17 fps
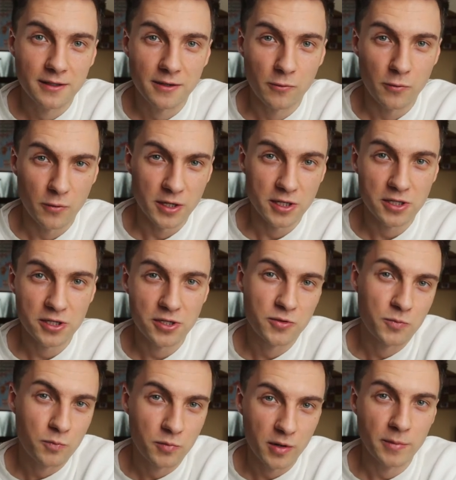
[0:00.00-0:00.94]

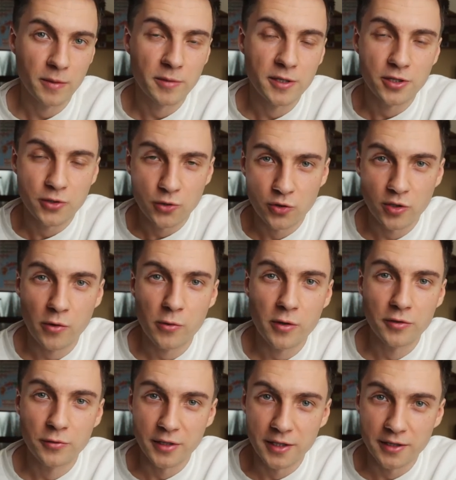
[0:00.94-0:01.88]
which probably you know
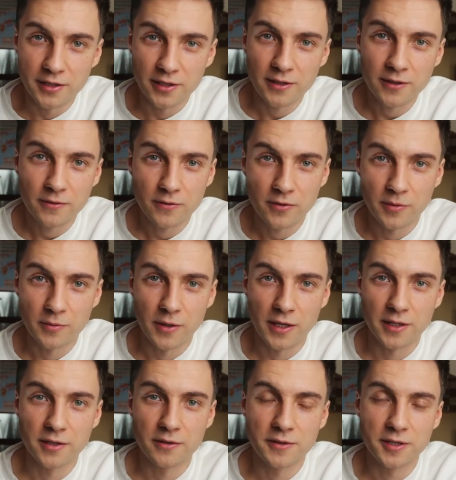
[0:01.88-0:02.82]
already from
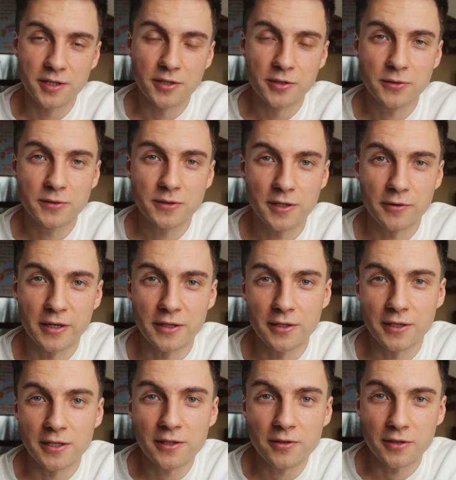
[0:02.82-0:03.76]
other videos around
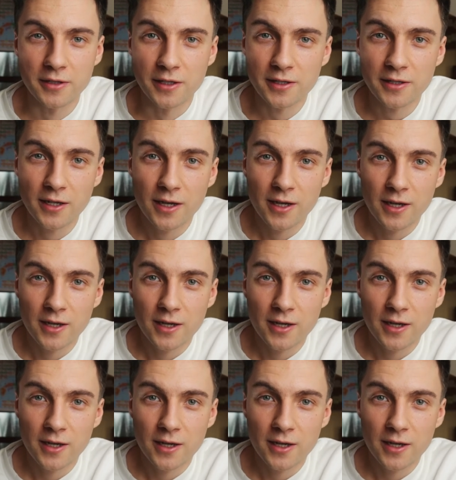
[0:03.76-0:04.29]
the internet.